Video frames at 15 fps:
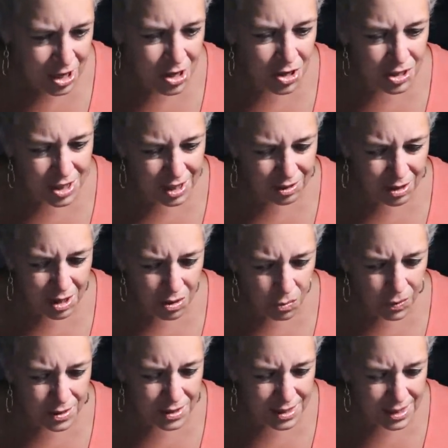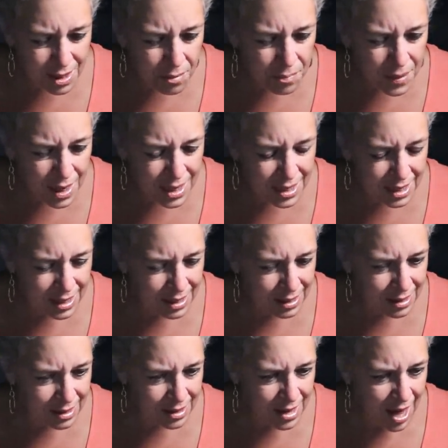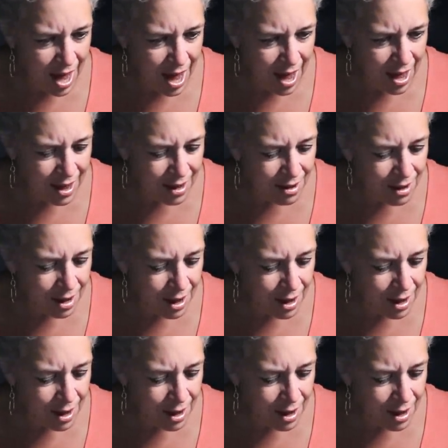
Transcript: You're dealing with somebody that...